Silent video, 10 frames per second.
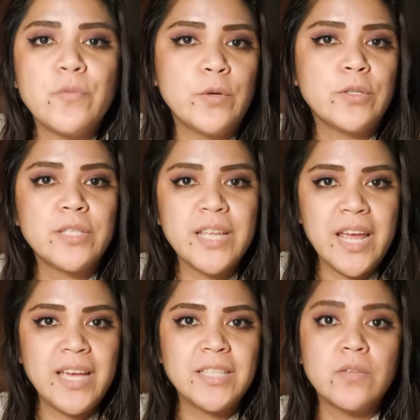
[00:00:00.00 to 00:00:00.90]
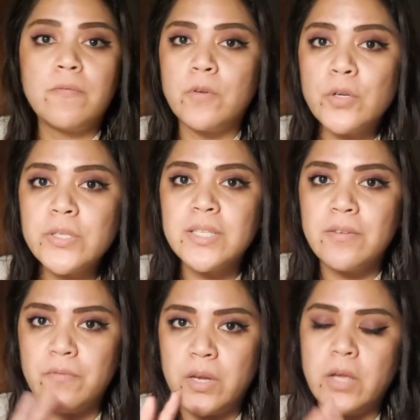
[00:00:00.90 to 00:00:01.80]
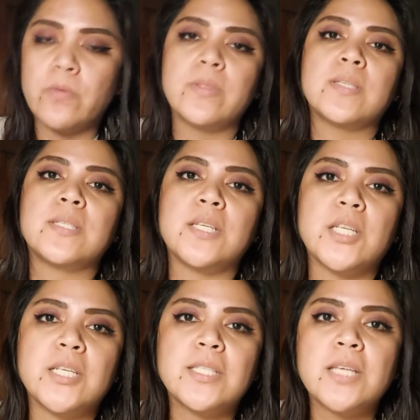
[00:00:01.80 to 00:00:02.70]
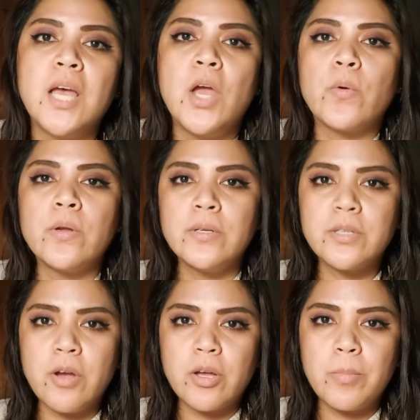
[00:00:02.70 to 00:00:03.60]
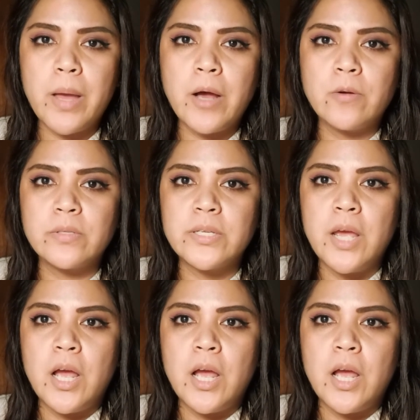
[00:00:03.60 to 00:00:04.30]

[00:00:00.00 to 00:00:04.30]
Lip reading: for today's first video in this series, we're going to talk about